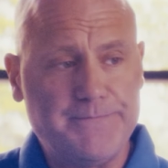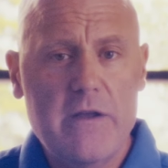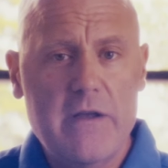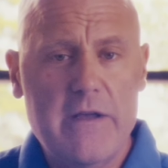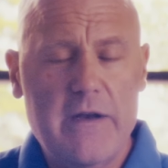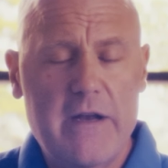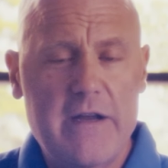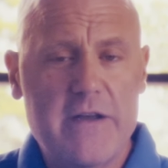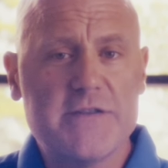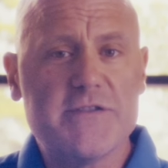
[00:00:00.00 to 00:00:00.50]

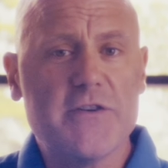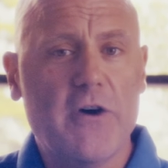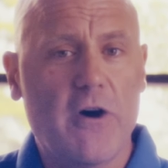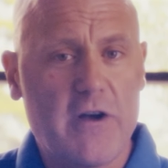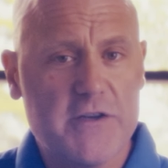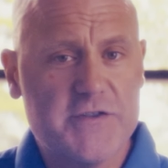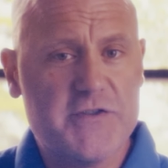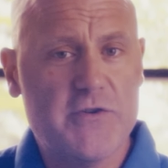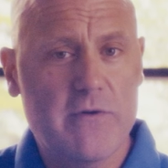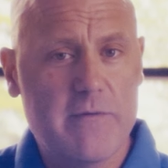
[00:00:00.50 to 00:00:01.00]
it is
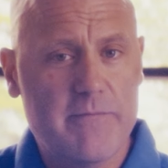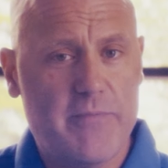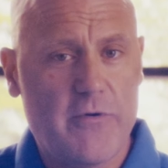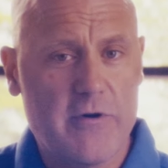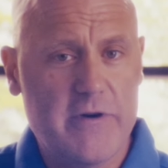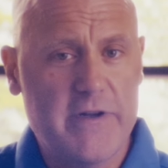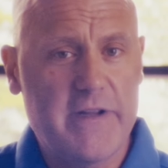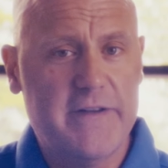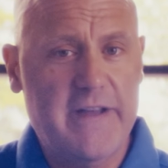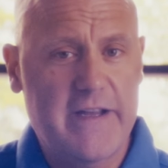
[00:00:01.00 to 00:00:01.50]
also
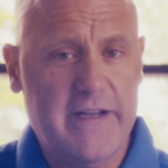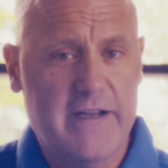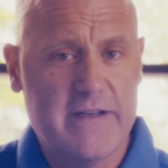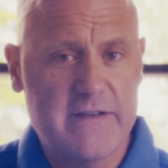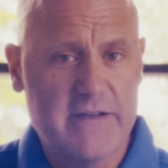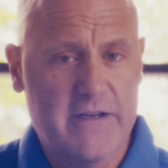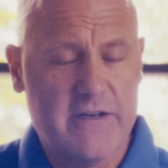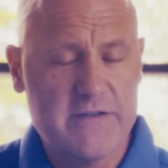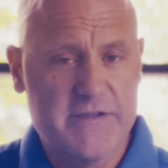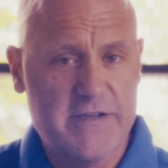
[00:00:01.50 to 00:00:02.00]
important to take
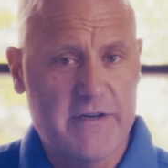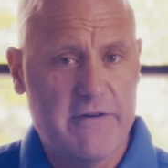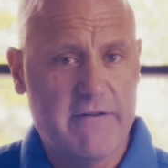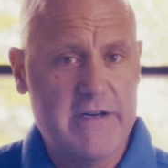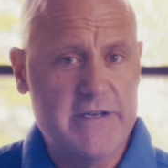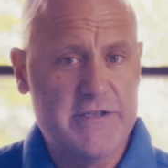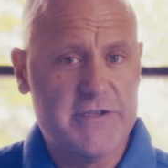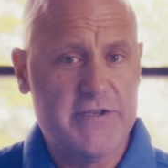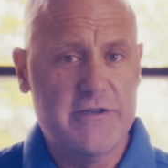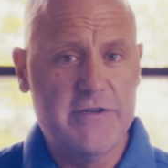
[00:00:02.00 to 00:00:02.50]
into
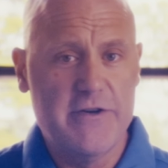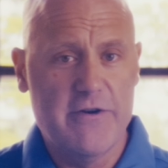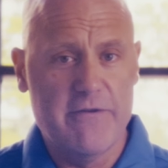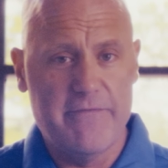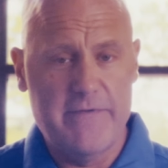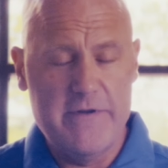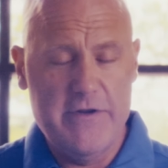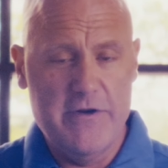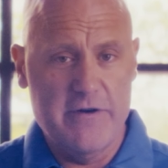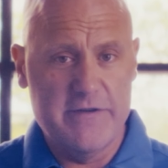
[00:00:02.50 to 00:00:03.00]
consideration
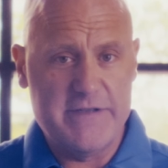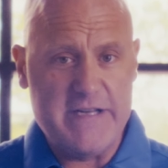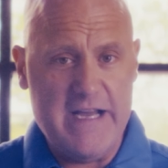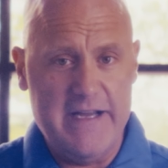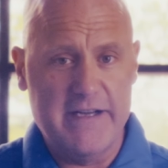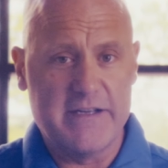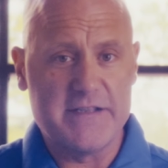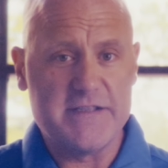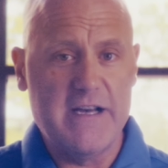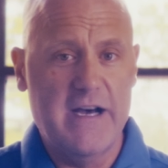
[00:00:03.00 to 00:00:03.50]
your
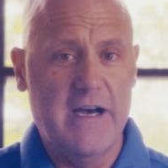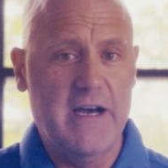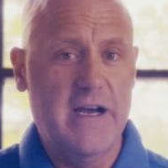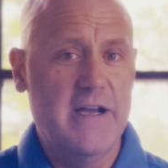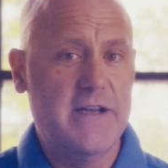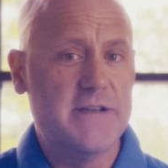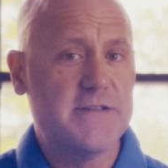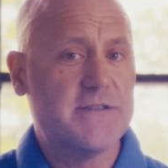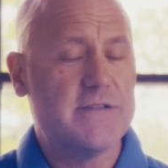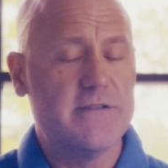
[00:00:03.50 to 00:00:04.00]
tank
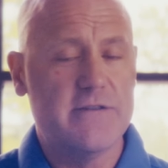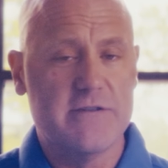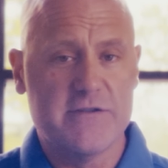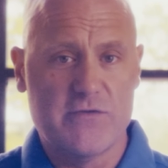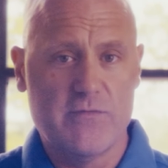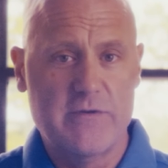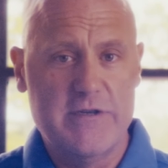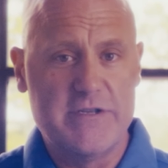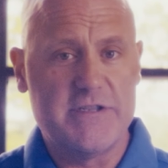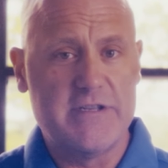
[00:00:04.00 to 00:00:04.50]
size, your
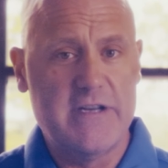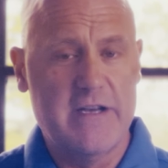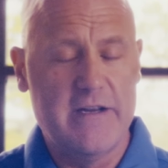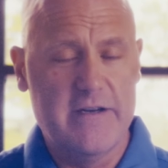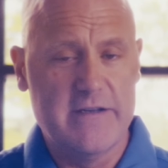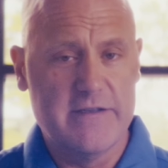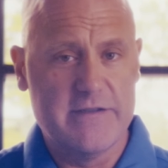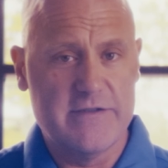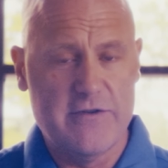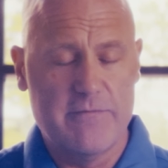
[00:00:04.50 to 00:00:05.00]
switch
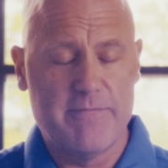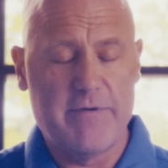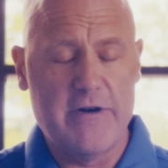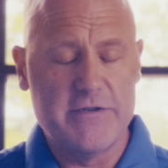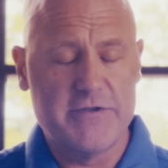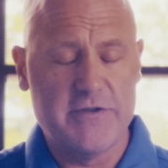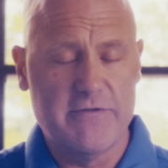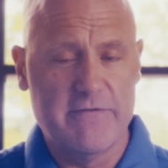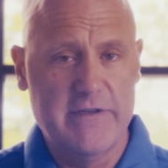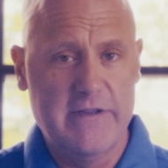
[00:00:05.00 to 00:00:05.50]
settings, your
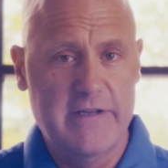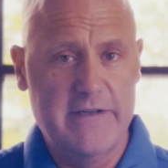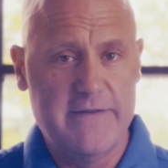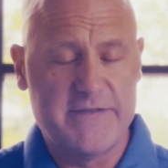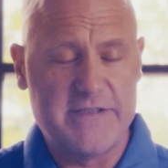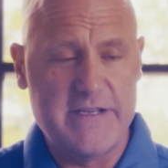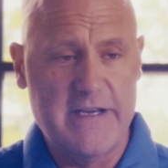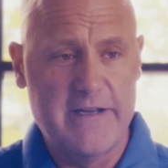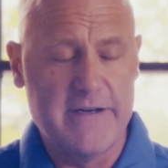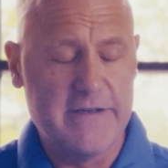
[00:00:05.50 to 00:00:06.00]
pressure relief
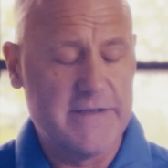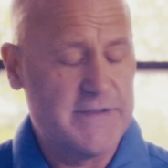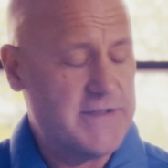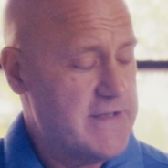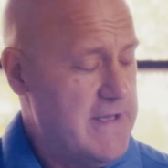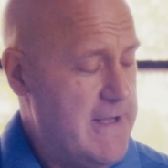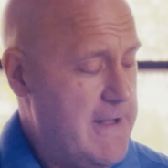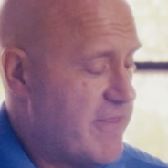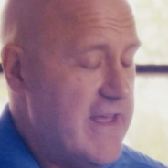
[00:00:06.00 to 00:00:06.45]
settings.